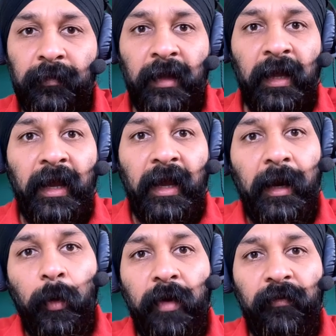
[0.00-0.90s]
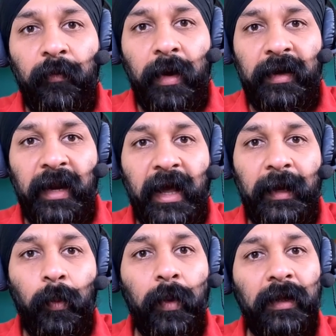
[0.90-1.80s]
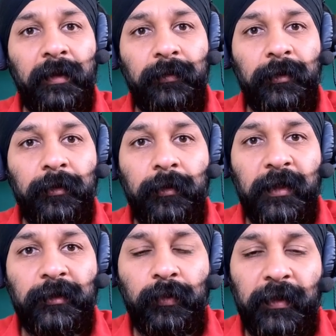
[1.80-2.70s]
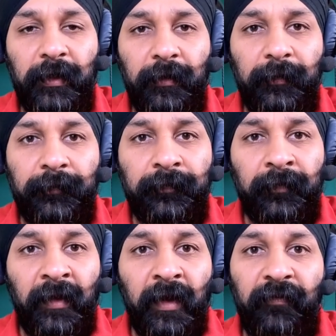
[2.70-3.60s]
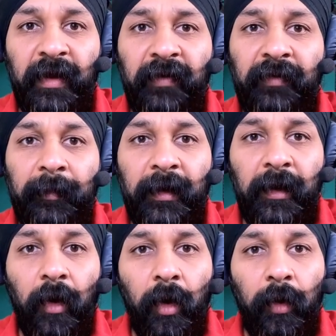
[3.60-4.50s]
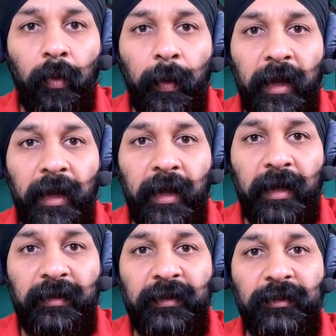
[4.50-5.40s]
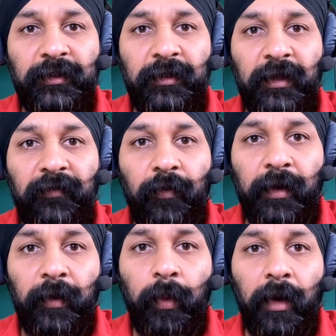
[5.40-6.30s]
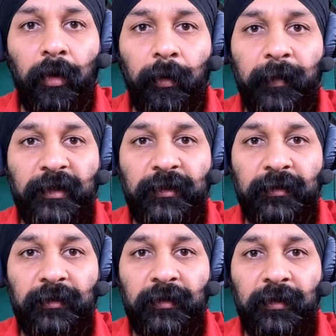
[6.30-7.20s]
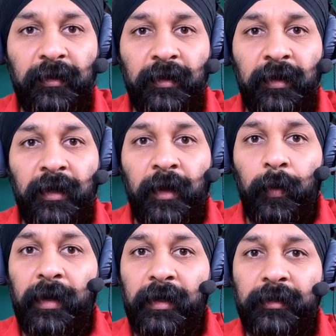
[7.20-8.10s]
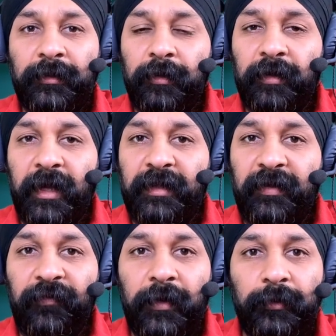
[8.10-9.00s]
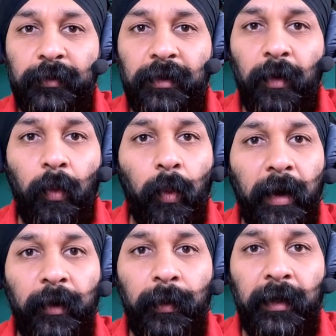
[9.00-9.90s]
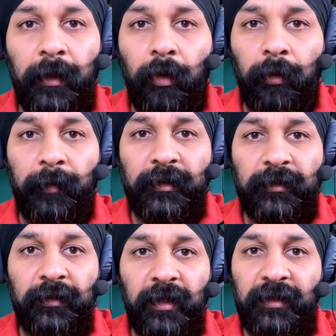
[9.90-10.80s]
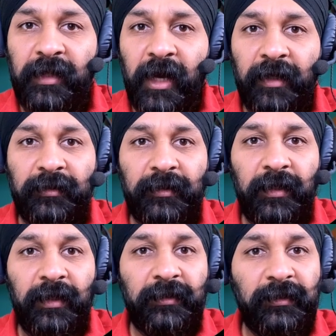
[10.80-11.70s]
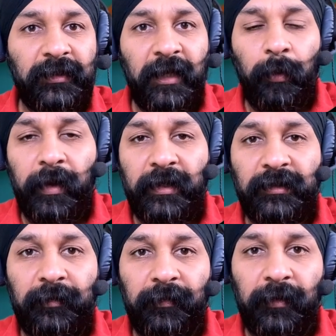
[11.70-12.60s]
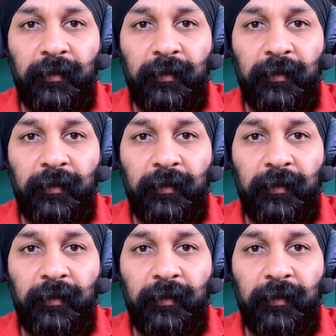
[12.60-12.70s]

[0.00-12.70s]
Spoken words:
Hello everyone and welcome to today's video. We have come a long way in this journey for network automation. We understood in the first video why do we need automation. The answer is still very simple.